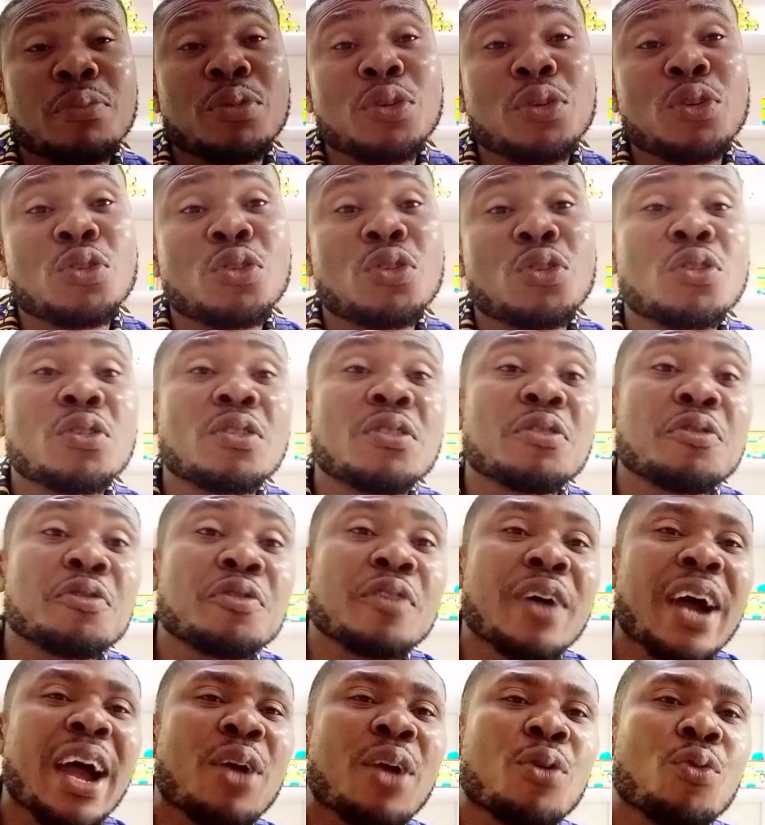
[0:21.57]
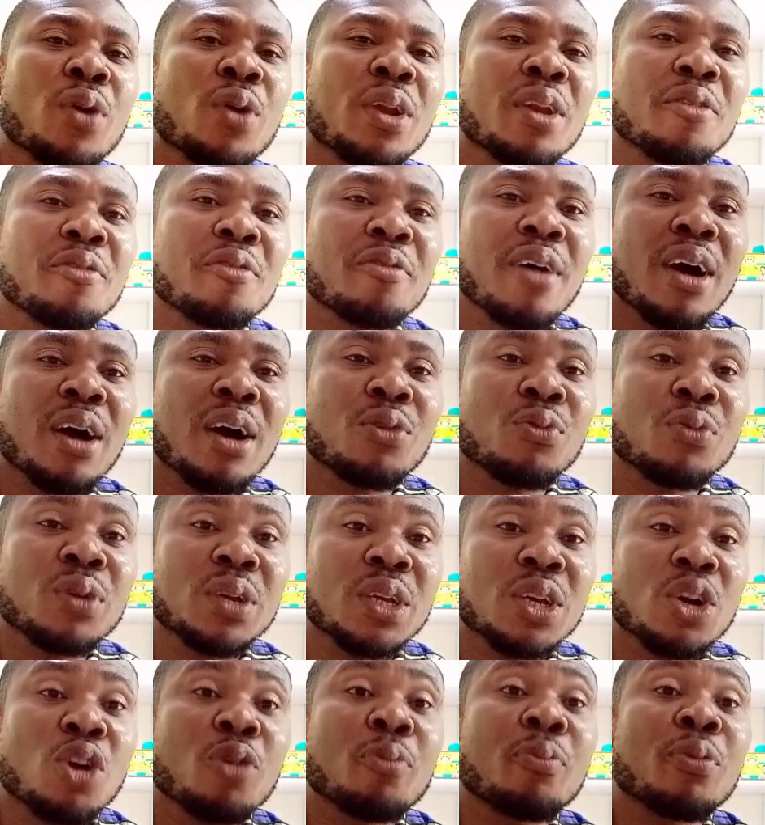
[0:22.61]
you notify whenever
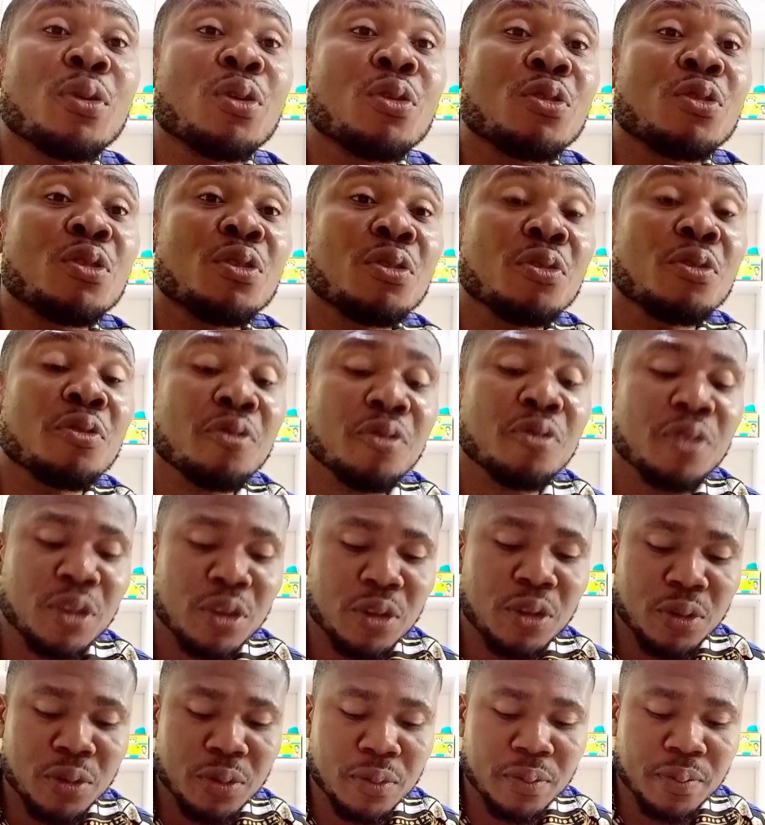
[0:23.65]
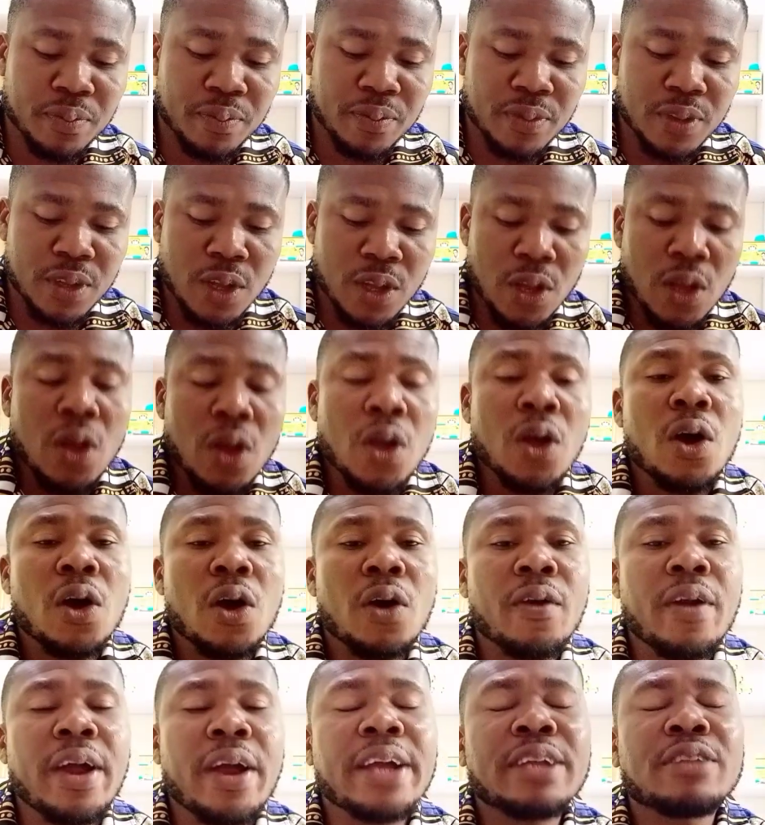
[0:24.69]
we upload new video.
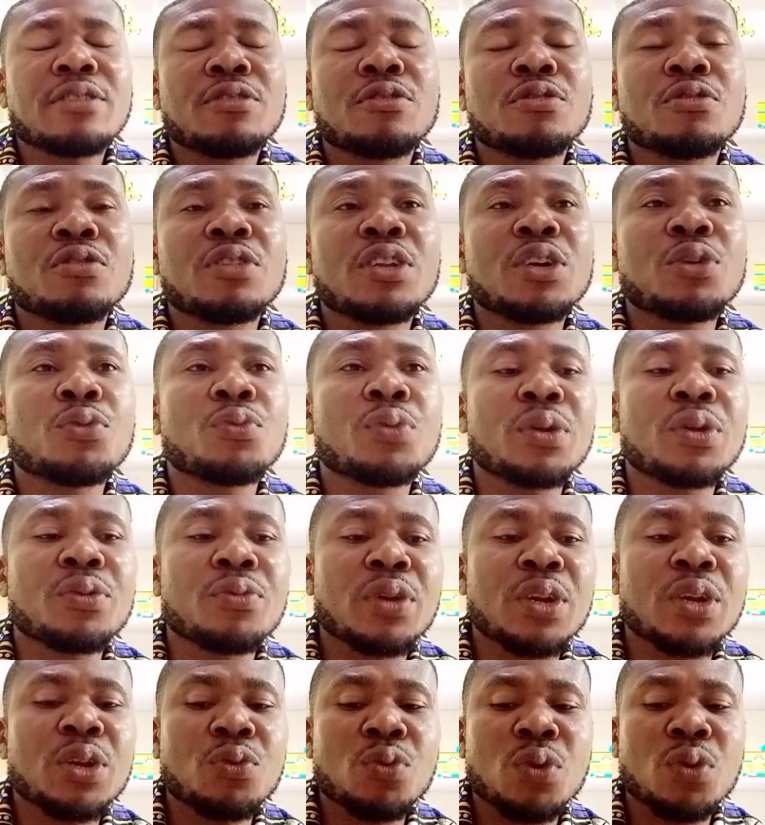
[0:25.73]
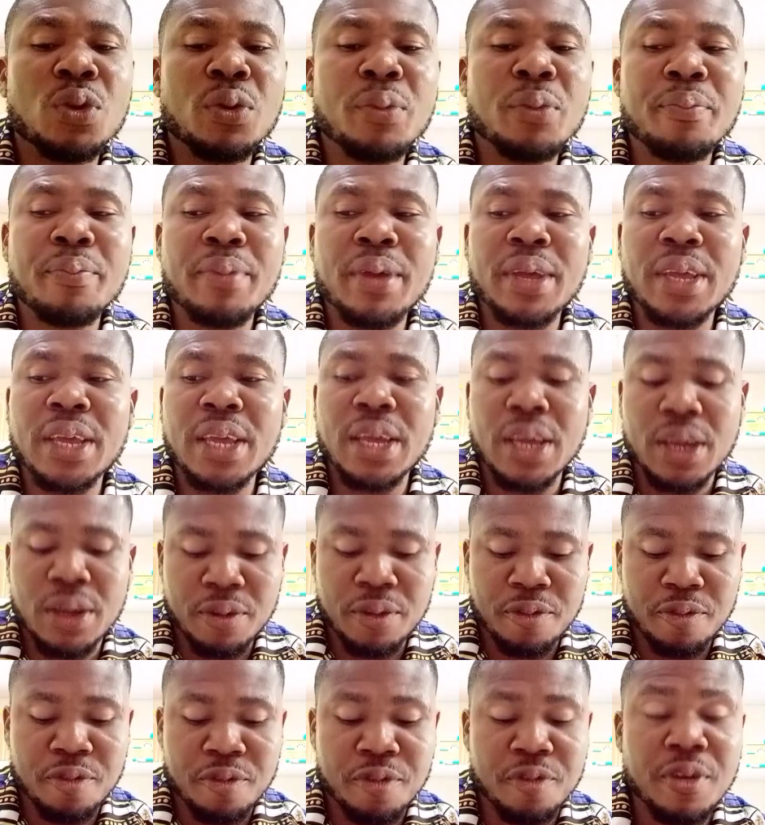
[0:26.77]
Alright, today we really want to make a
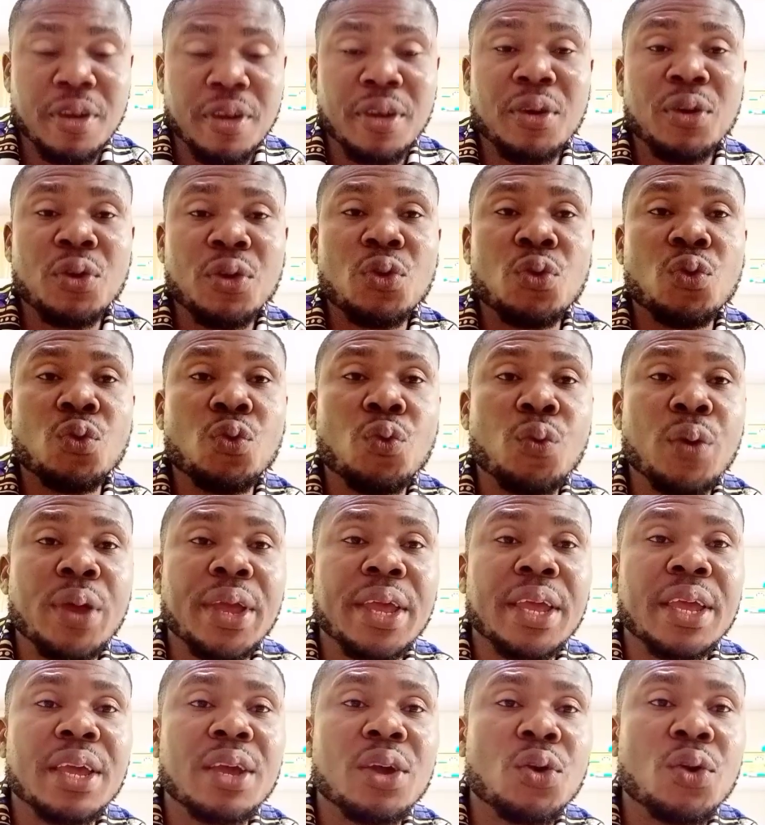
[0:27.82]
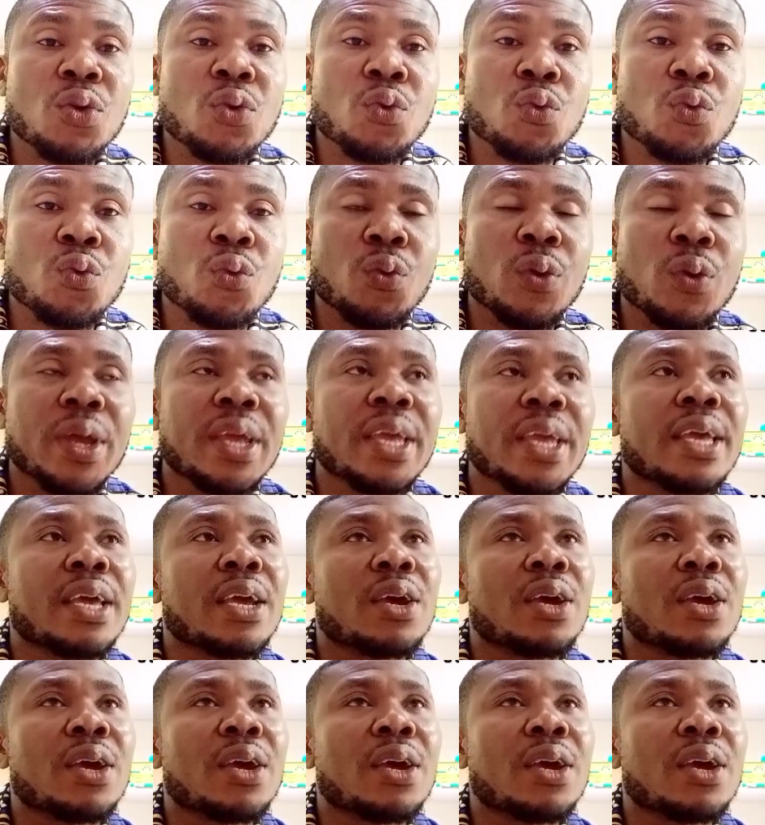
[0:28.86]
very quick one